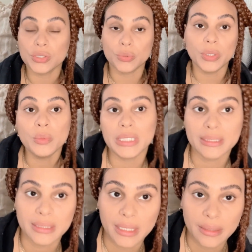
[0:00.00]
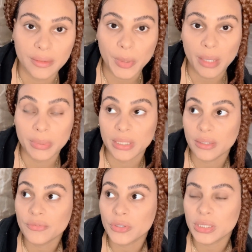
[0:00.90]
we want to stay in the property
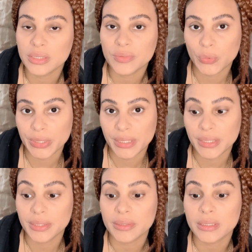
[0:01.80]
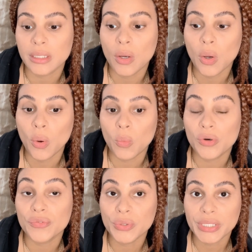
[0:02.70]
for at least 4 years. Well,
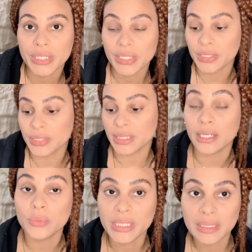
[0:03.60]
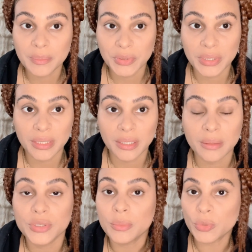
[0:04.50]
4 years, equity is building
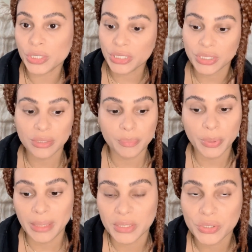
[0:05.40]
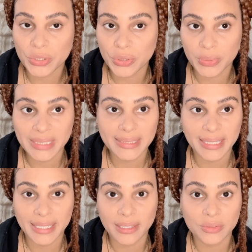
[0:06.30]
up, the mortgage payments are going
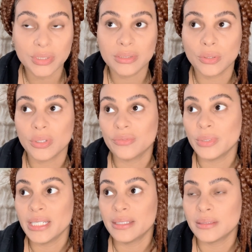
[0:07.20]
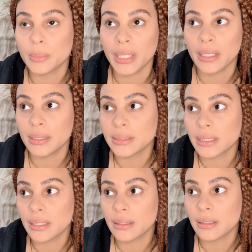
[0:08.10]
down. So if we end up paying,
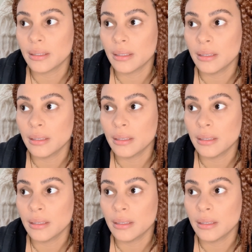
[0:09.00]
say, like